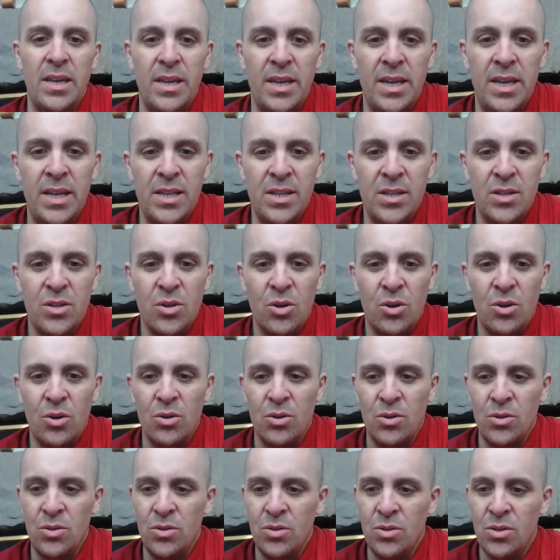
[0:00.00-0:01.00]

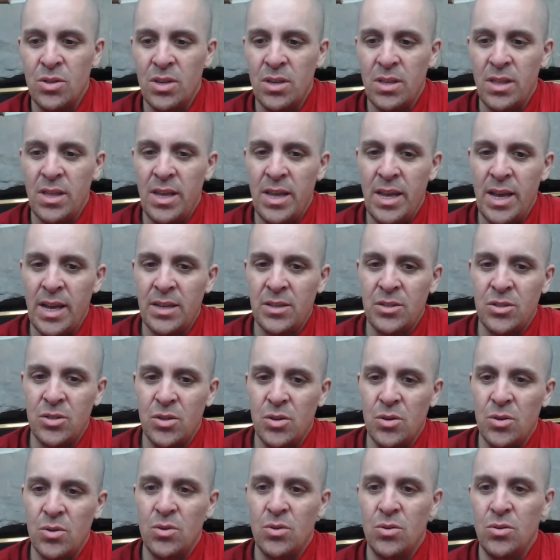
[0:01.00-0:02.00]
internal to the
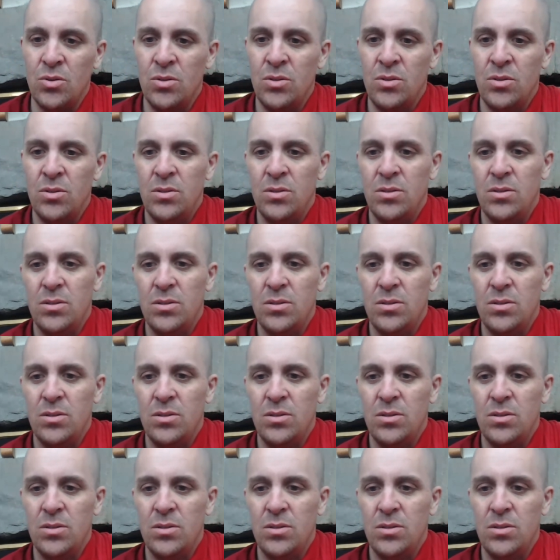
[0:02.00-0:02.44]
external.